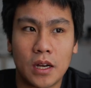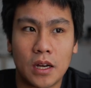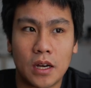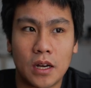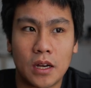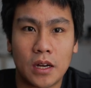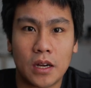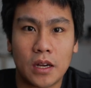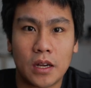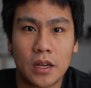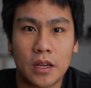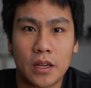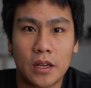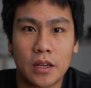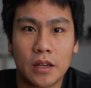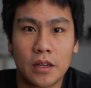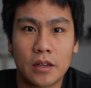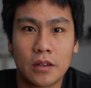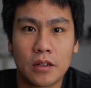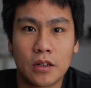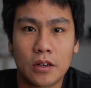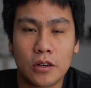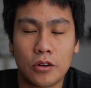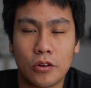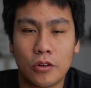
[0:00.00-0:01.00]
I
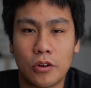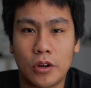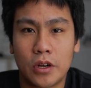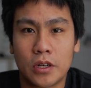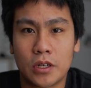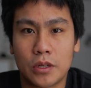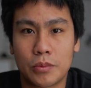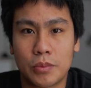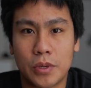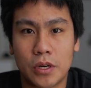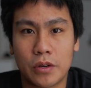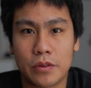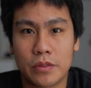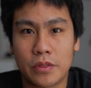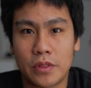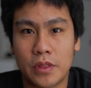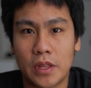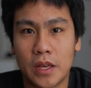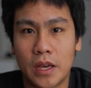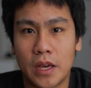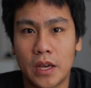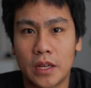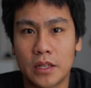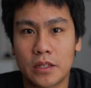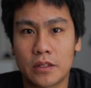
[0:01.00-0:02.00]
learned about
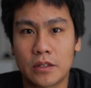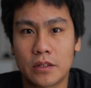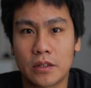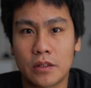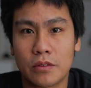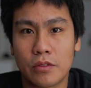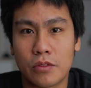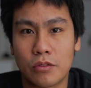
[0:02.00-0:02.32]
that